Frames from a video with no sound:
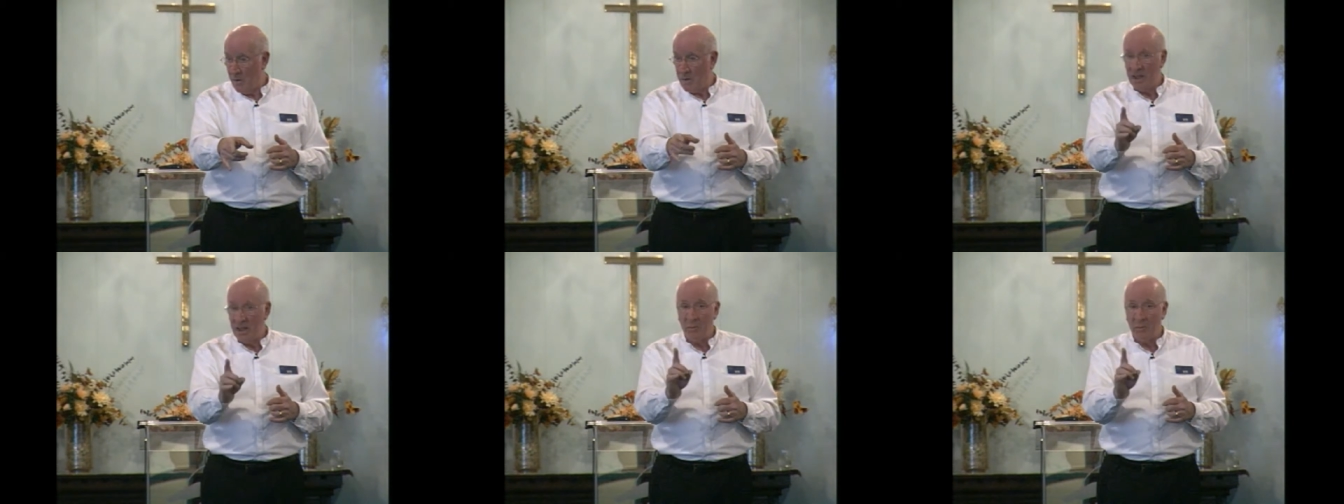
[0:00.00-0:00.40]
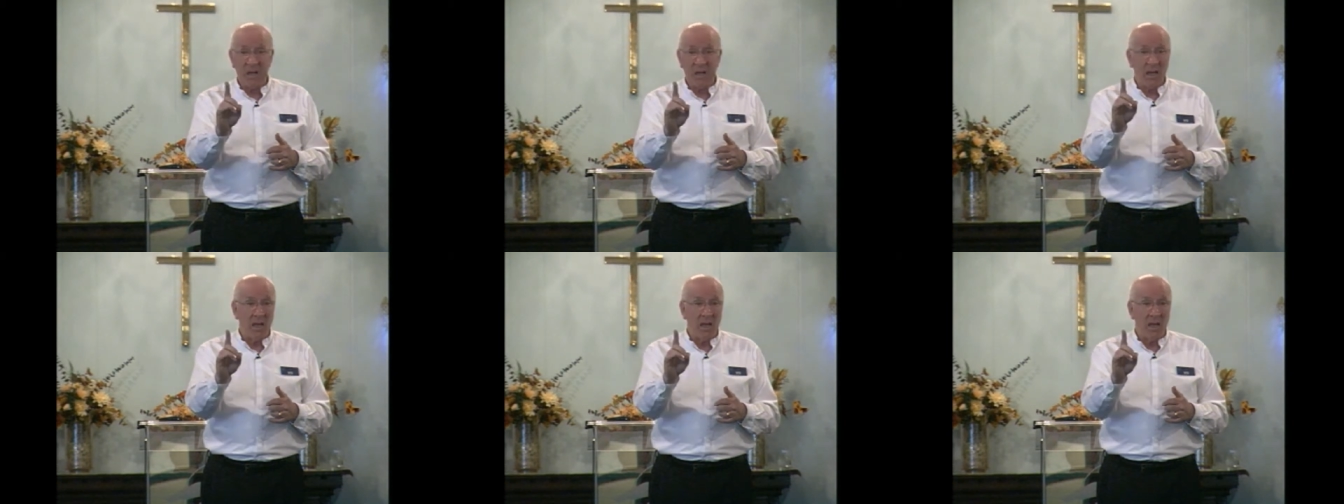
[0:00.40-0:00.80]
in
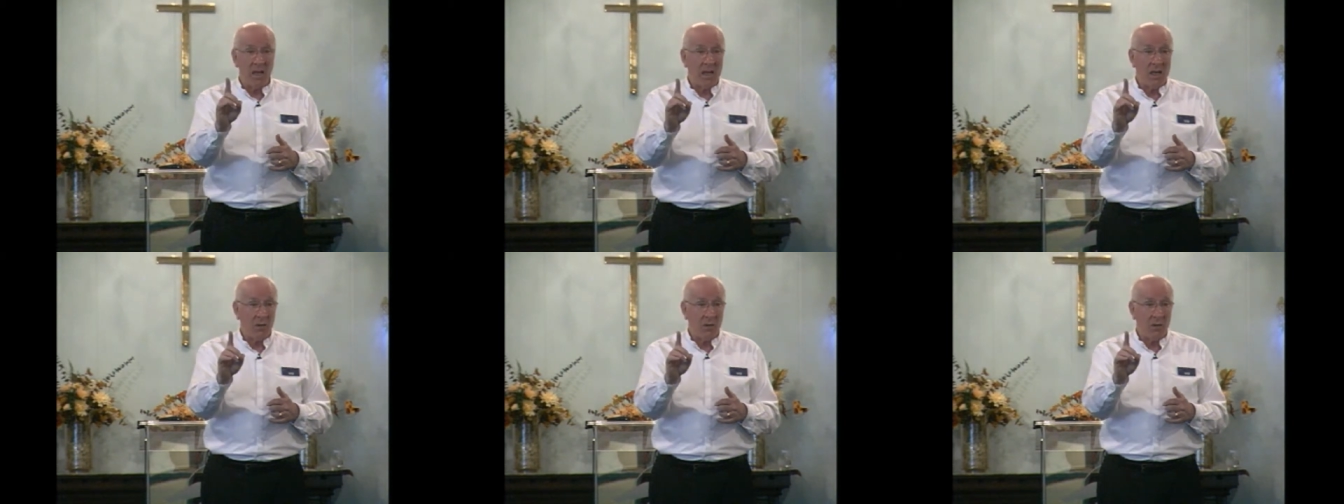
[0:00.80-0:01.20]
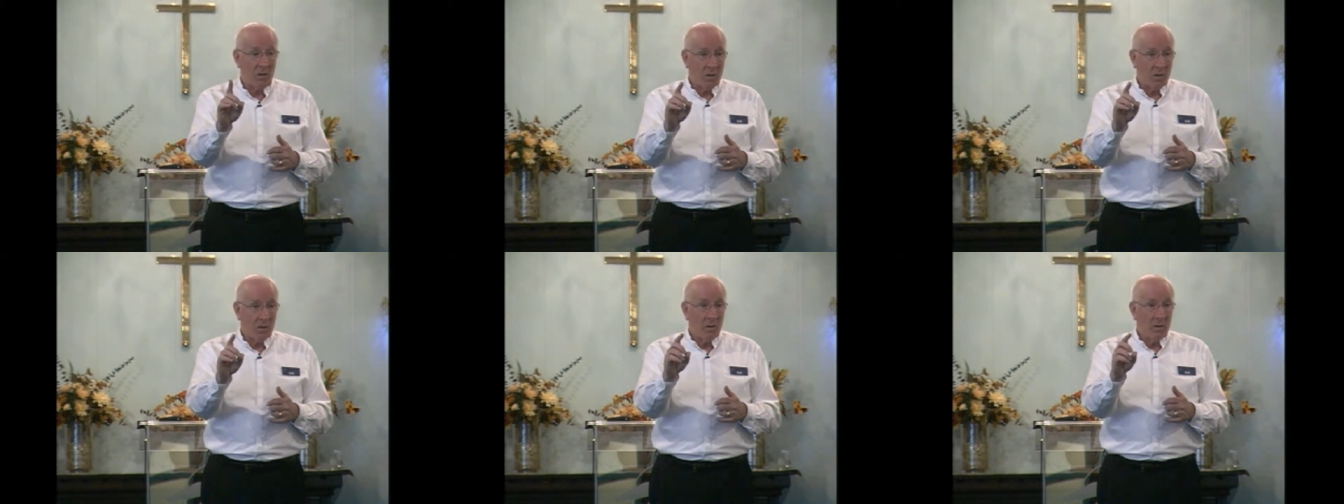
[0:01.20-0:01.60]
peace
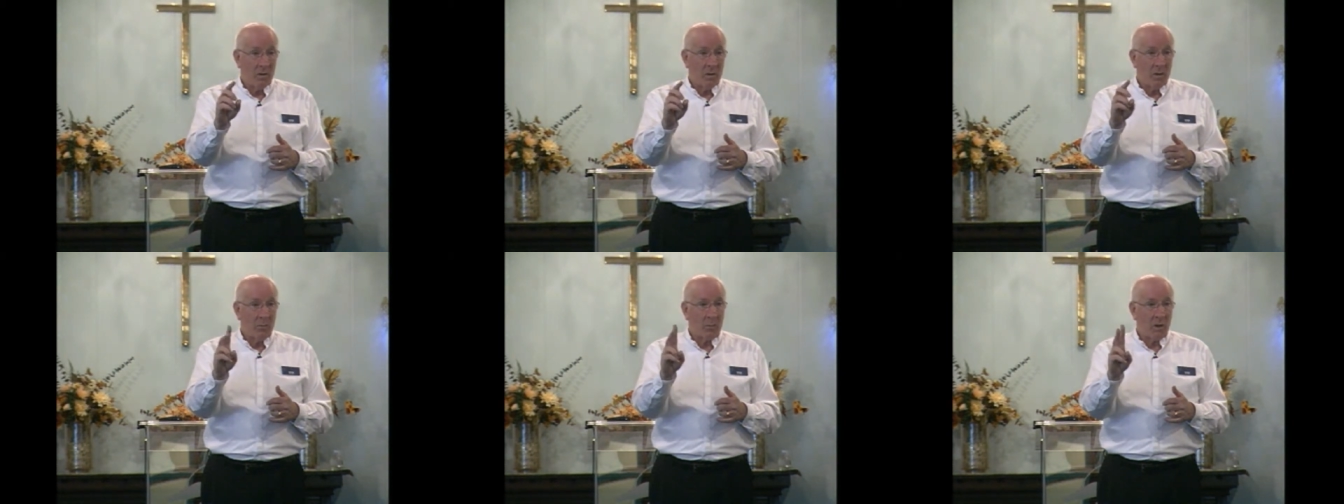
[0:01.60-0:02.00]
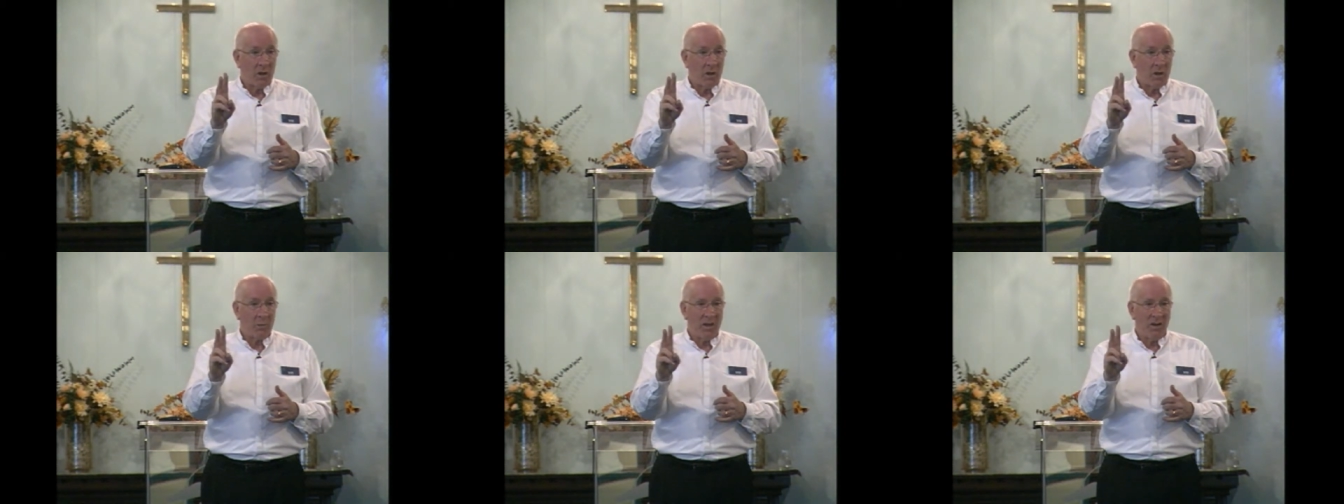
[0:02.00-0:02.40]
and
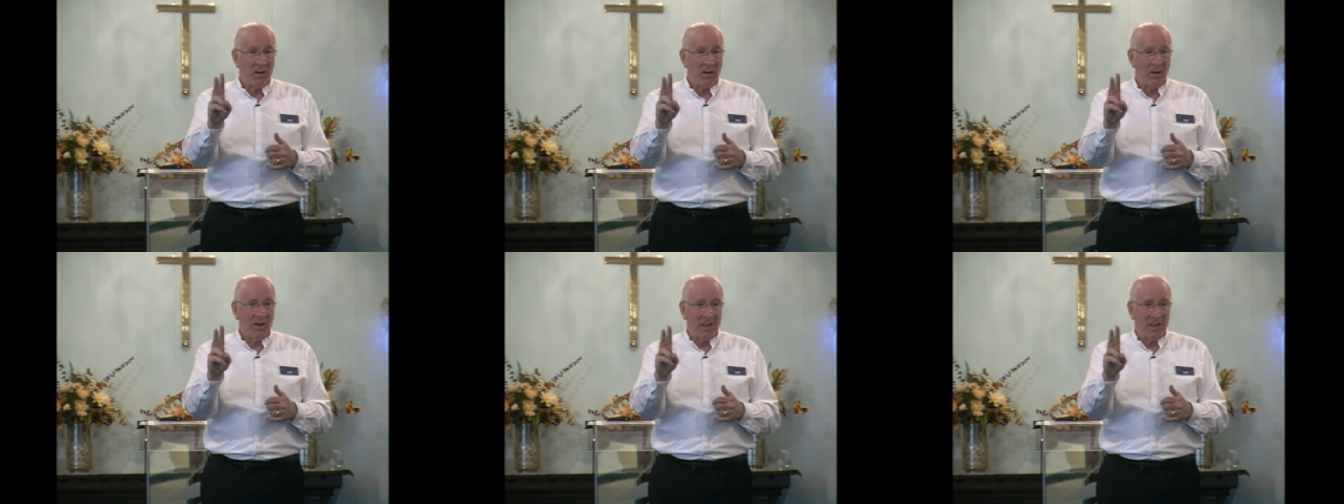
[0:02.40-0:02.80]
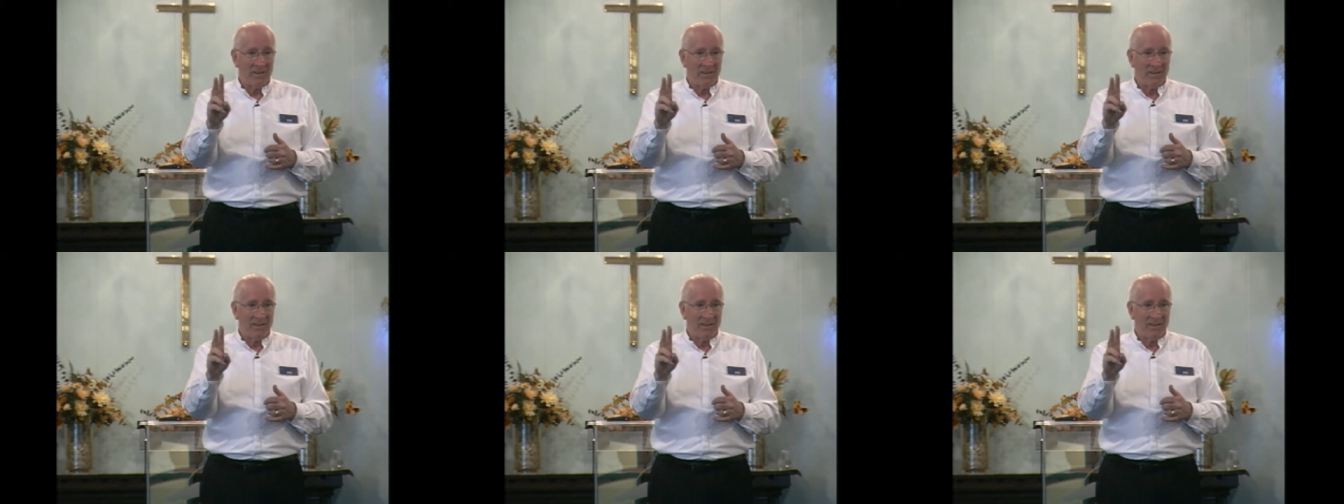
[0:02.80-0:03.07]
prosperity.